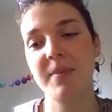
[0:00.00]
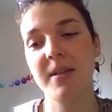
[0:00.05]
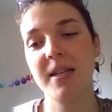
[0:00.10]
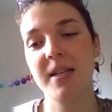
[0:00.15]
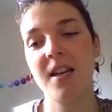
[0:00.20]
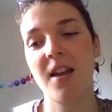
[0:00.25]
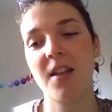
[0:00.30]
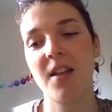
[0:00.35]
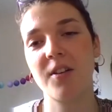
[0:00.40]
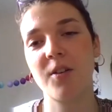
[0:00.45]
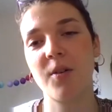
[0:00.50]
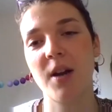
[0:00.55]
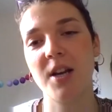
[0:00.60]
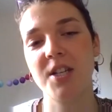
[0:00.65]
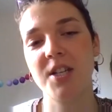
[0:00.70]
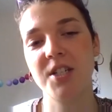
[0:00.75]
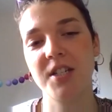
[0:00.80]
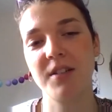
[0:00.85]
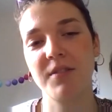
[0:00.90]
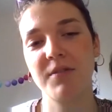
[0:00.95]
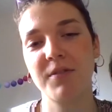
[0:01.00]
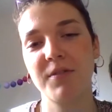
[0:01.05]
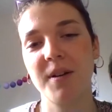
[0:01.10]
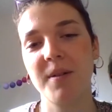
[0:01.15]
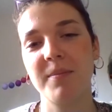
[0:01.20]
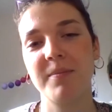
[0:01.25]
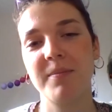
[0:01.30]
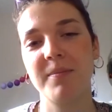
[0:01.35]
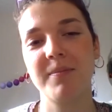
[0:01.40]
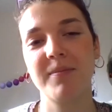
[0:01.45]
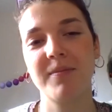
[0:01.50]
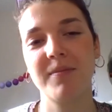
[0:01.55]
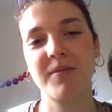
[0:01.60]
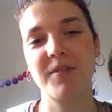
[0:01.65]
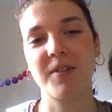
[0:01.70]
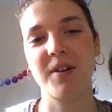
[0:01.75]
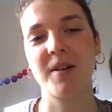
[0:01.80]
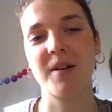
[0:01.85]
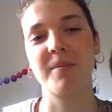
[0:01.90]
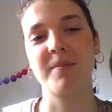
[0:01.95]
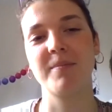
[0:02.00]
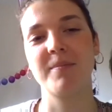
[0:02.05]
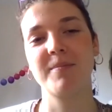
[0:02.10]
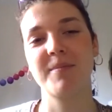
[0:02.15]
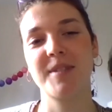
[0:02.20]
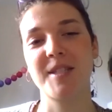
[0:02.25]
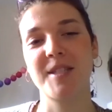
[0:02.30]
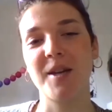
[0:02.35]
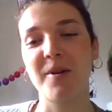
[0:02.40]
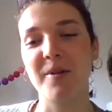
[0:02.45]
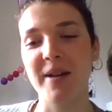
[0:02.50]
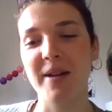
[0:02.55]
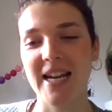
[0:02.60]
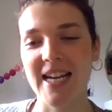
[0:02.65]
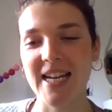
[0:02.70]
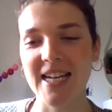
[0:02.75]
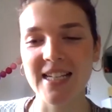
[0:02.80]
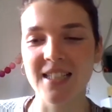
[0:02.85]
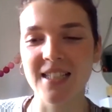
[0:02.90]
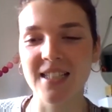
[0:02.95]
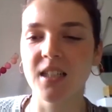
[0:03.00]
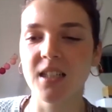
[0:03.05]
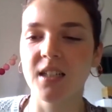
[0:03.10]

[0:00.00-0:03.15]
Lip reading: been another question from Zoe